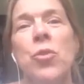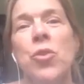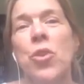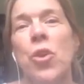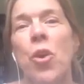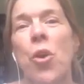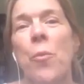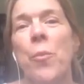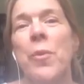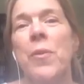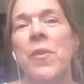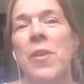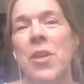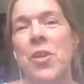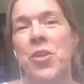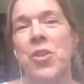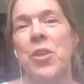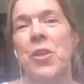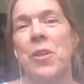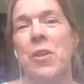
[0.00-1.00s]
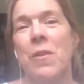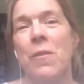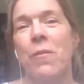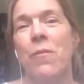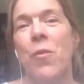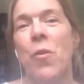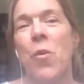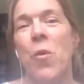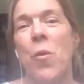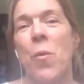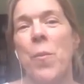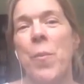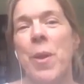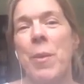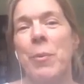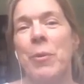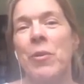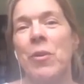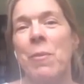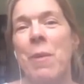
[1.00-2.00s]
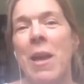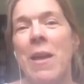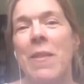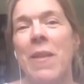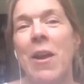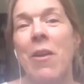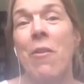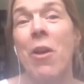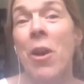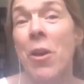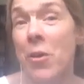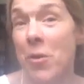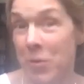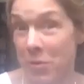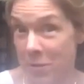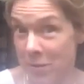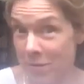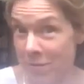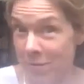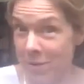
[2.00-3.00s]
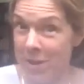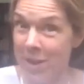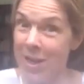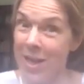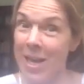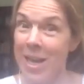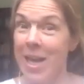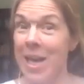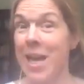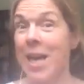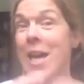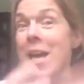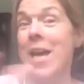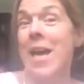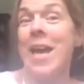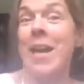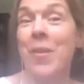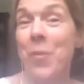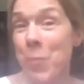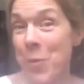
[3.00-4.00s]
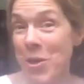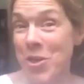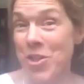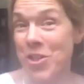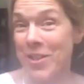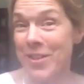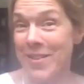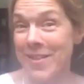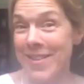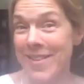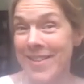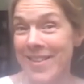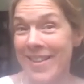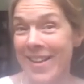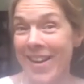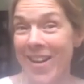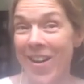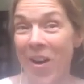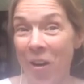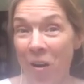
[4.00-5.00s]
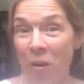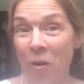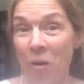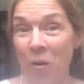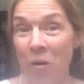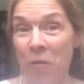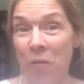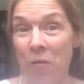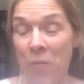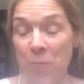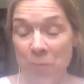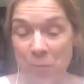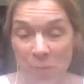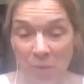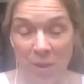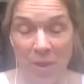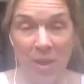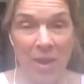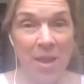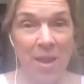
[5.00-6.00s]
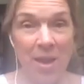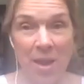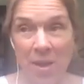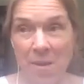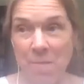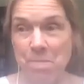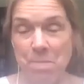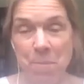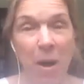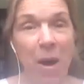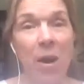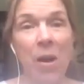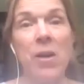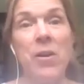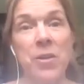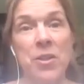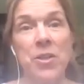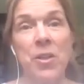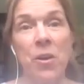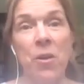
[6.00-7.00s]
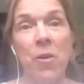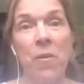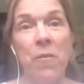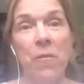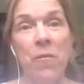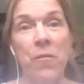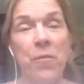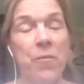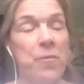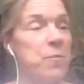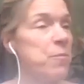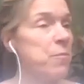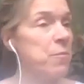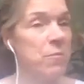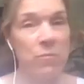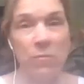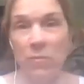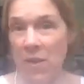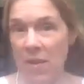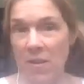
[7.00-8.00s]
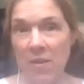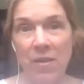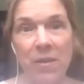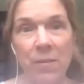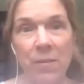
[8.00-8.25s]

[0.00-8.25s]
a competition for people to make their own expressions of part of this